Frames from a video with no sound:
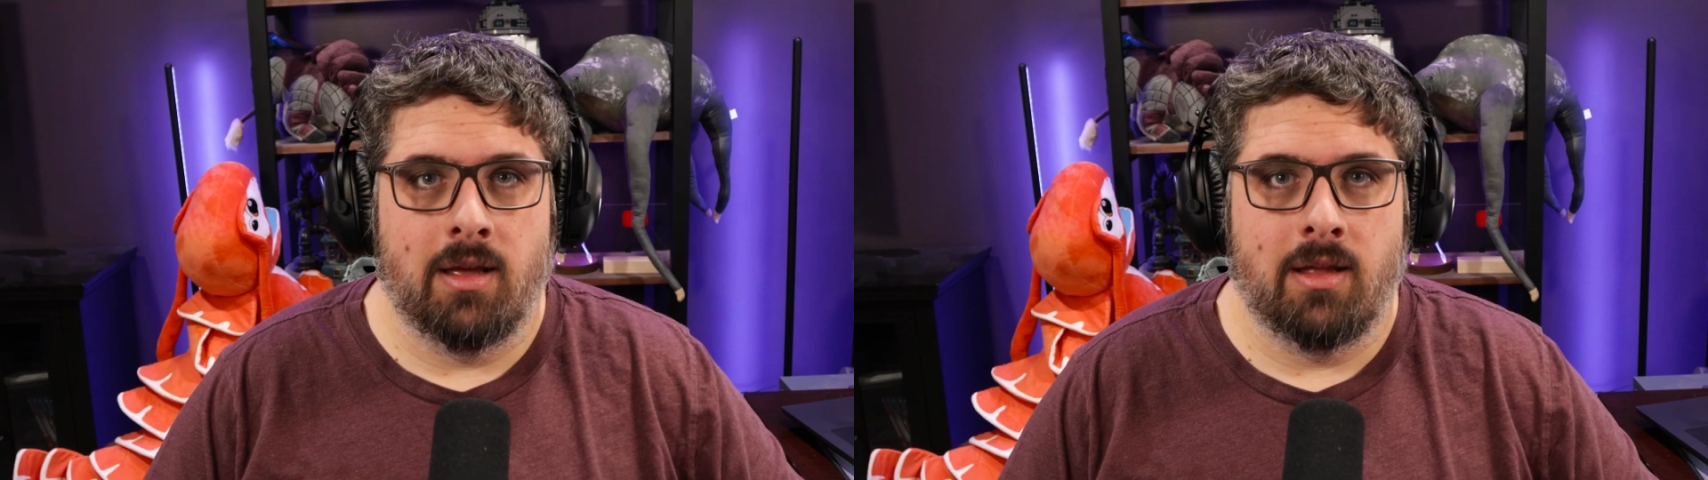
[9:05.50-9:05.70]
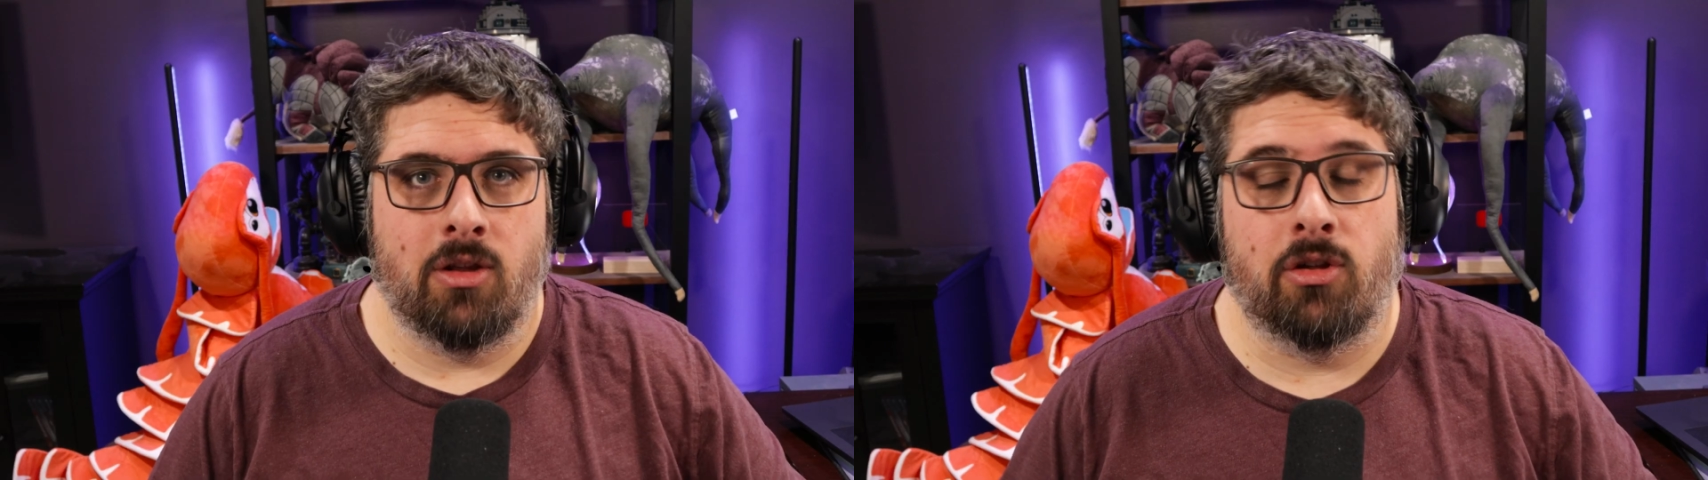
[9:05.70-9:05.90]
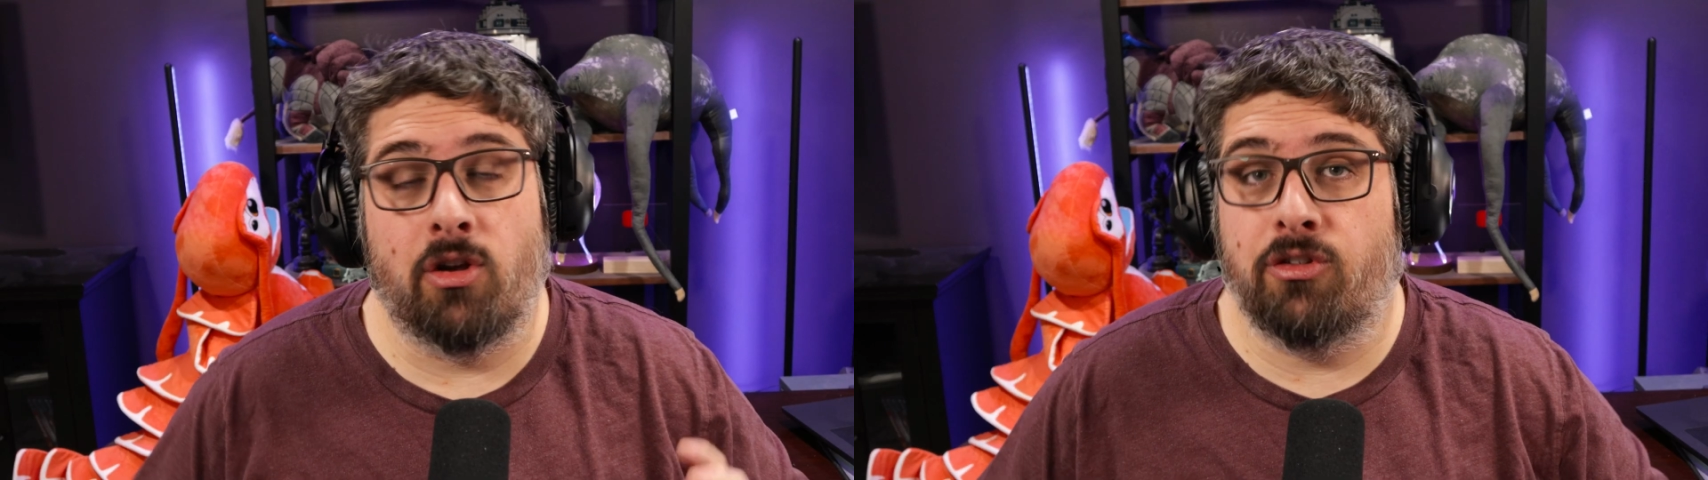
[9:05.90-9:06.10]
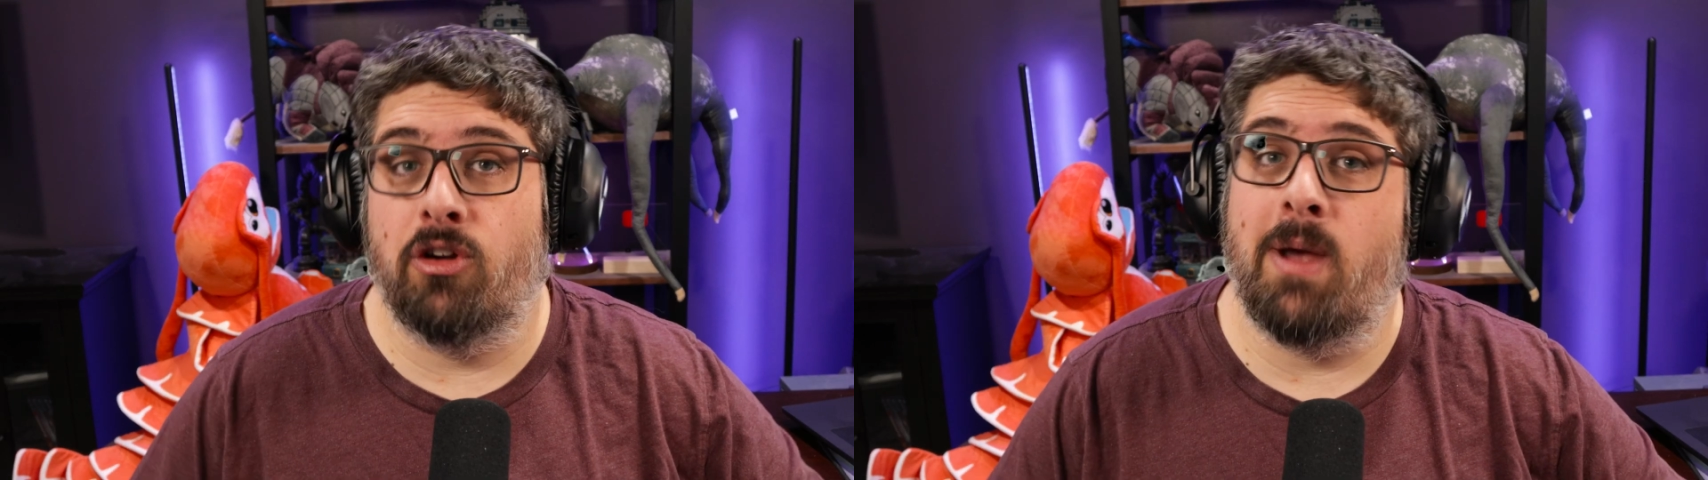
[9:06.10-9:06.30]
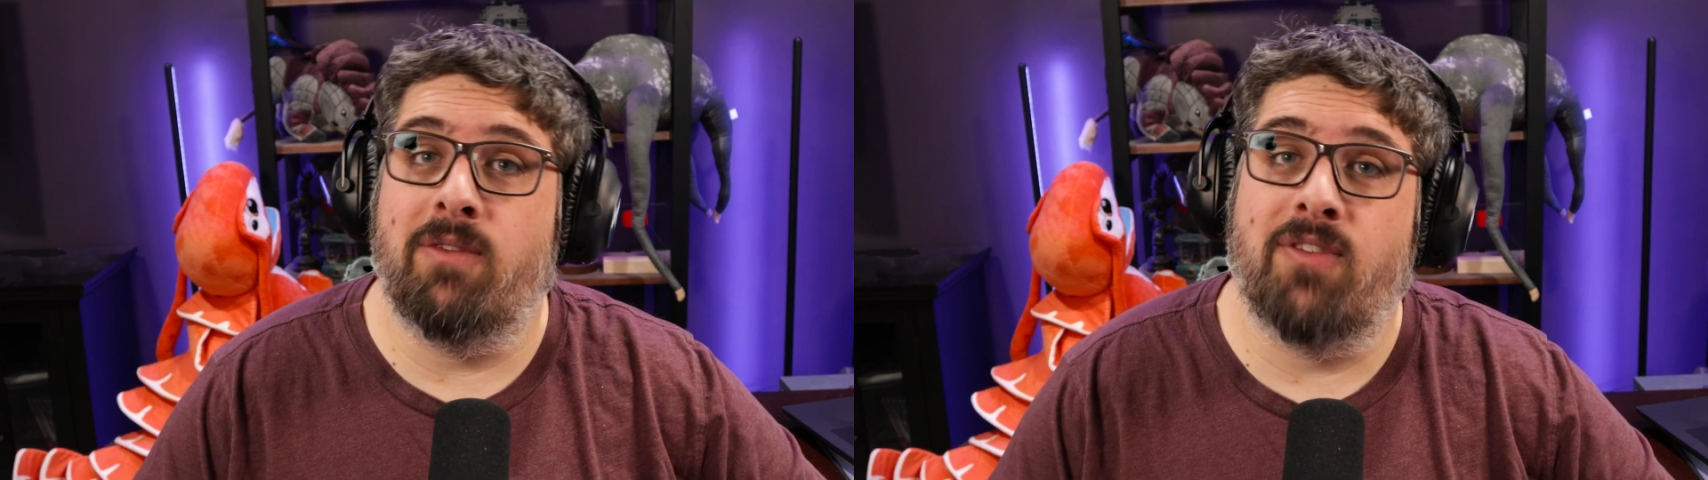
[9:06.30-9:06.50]
Now those are
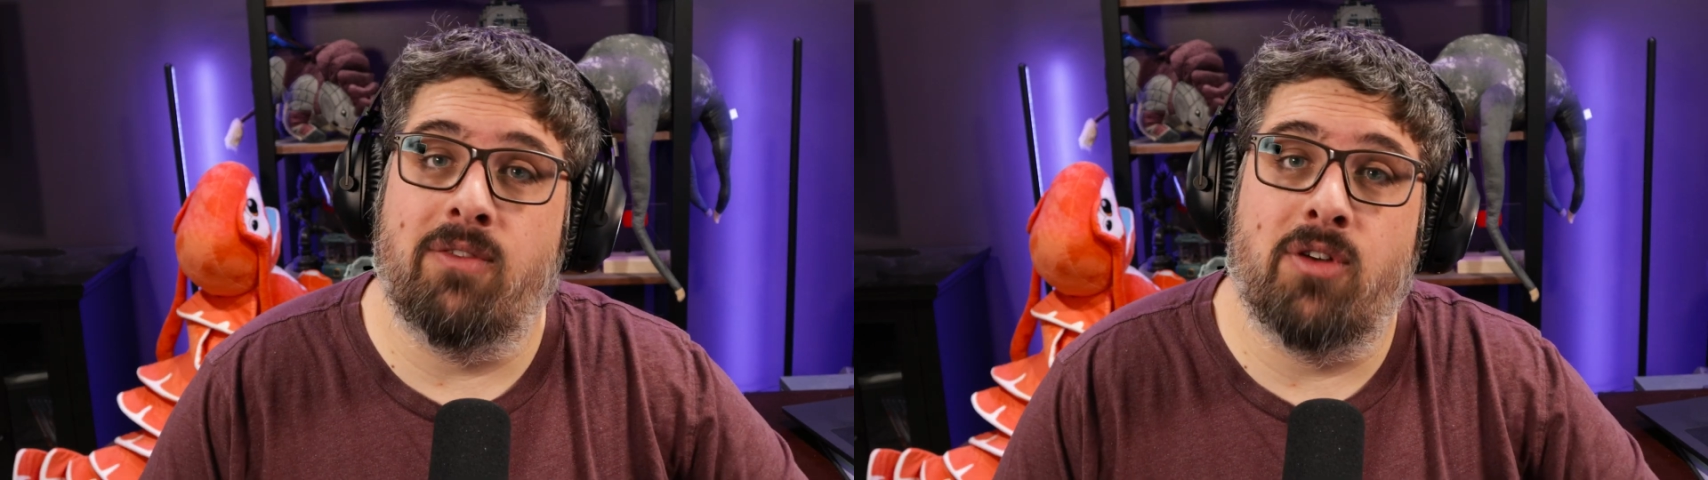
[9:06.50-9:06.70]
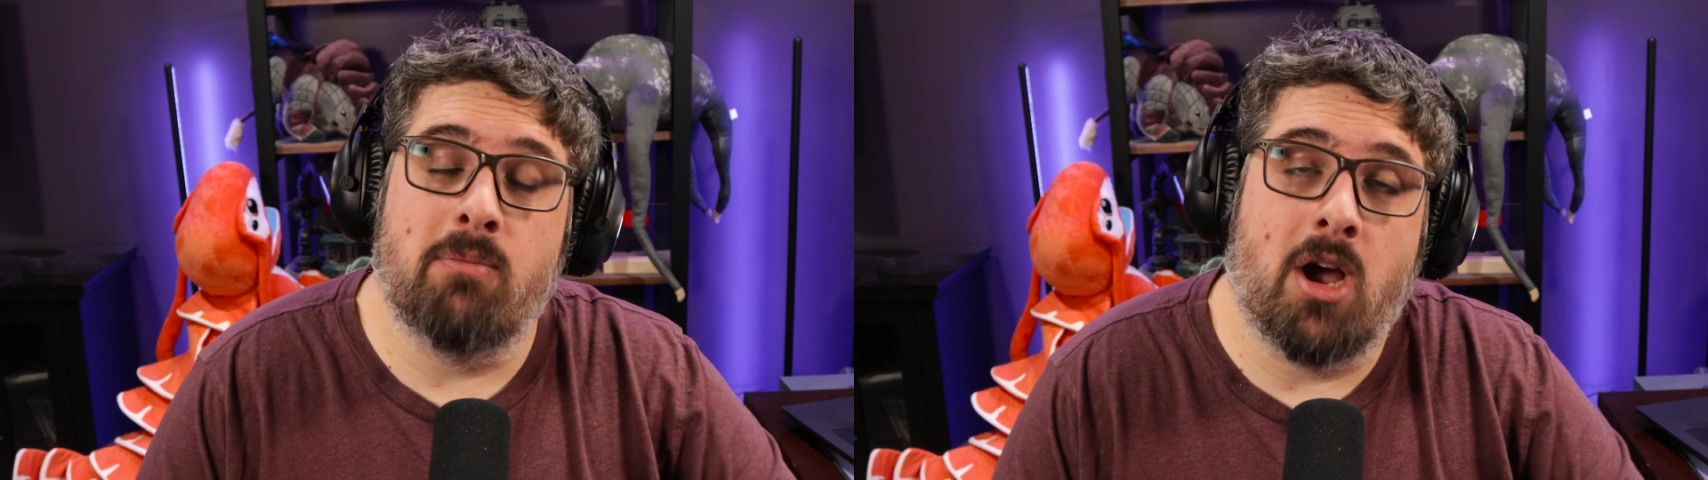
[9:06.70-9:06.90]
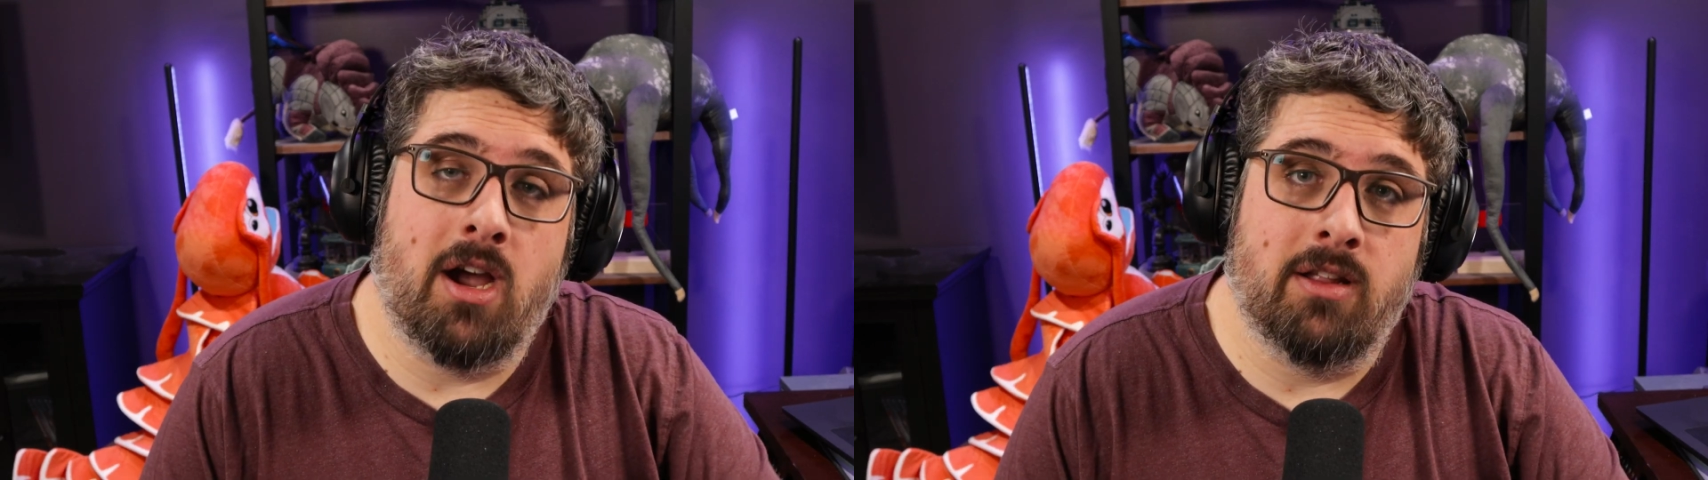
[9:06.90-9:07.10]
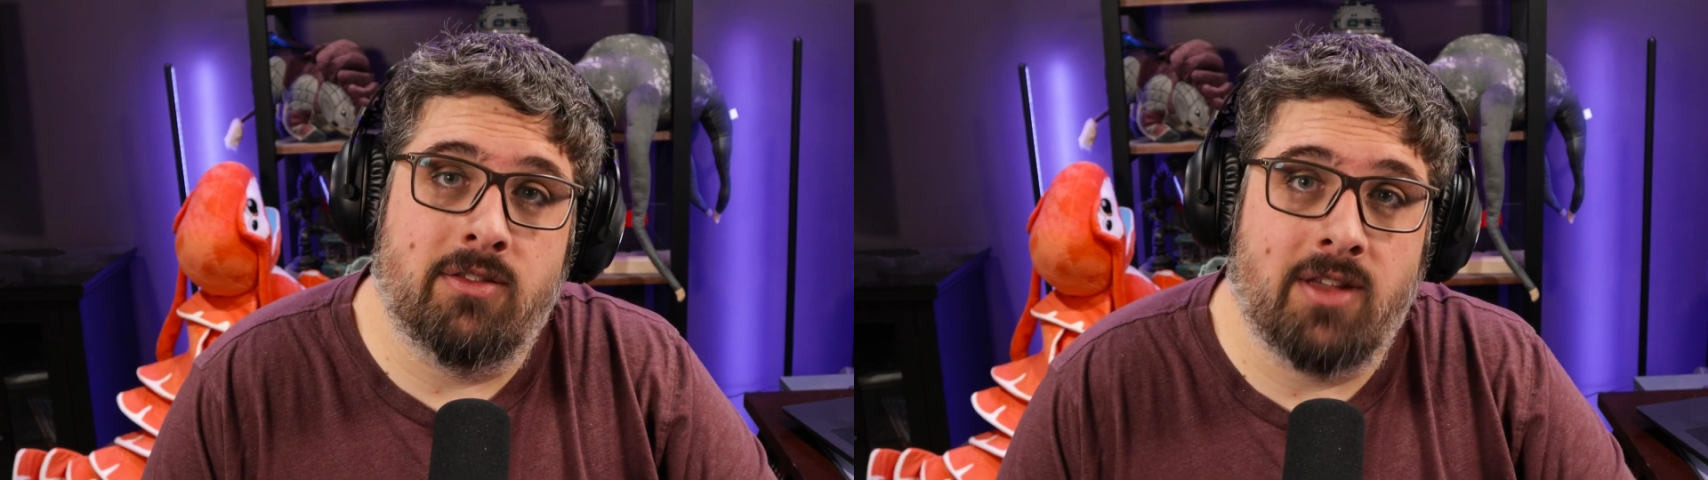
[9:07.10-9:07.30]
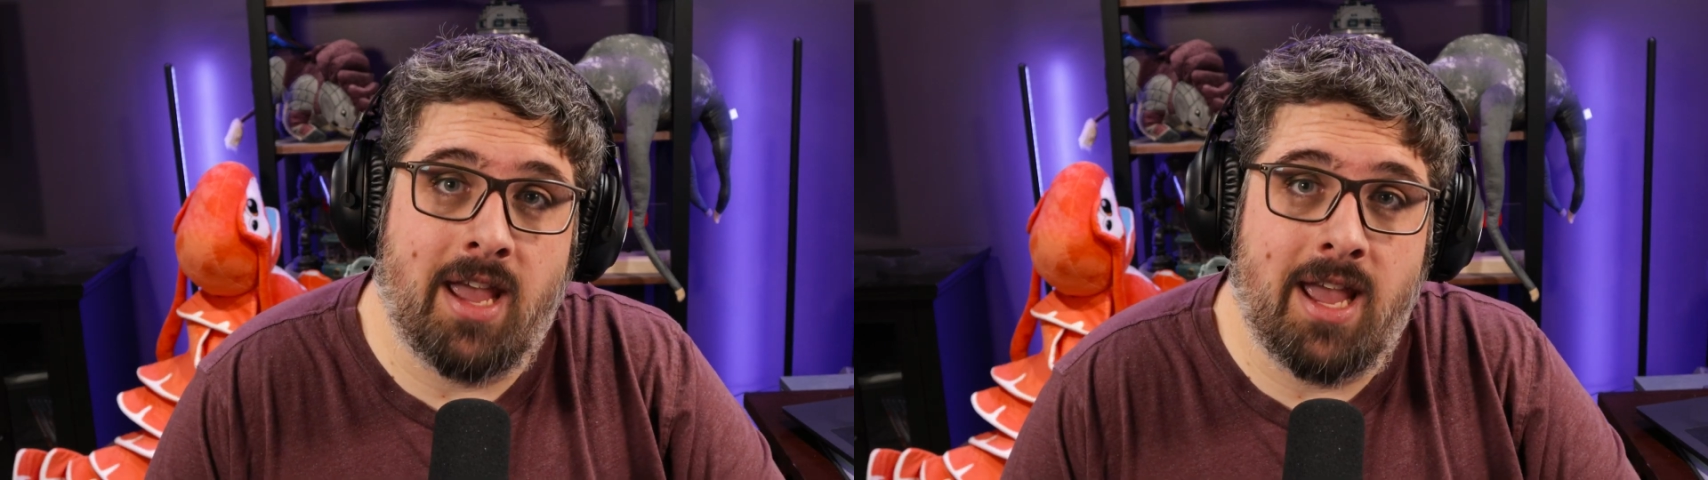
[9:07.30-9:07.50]
my favorite
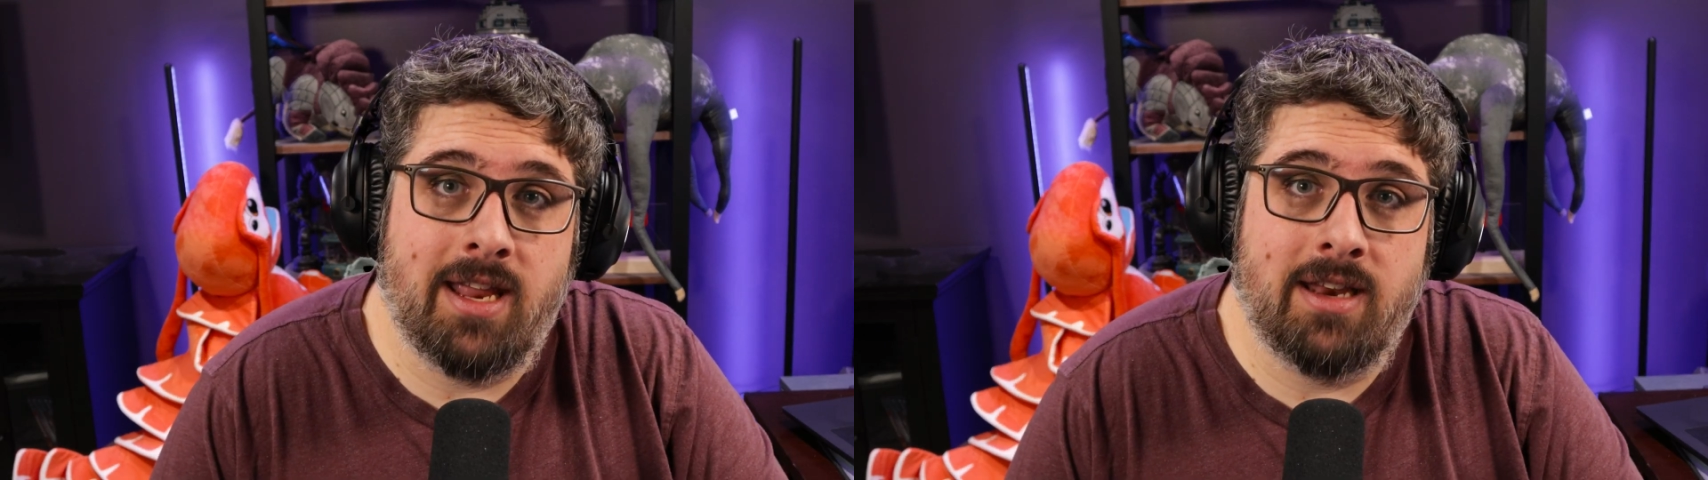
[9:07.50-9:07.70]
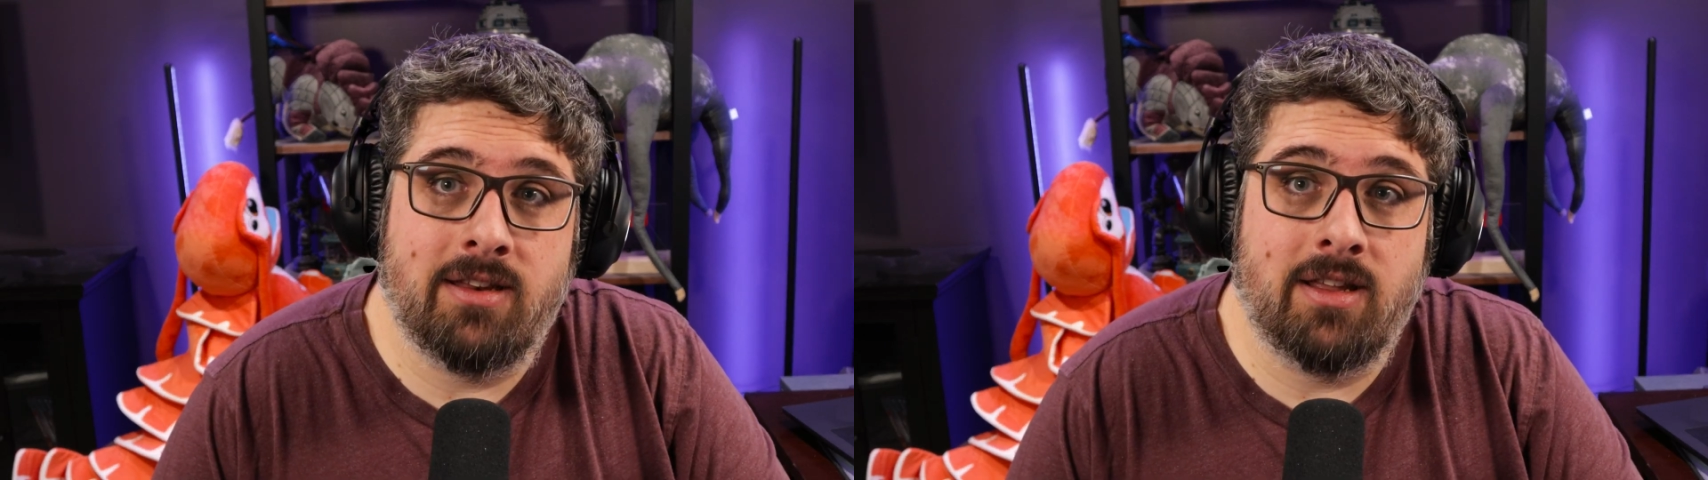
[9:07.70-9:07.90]
mods and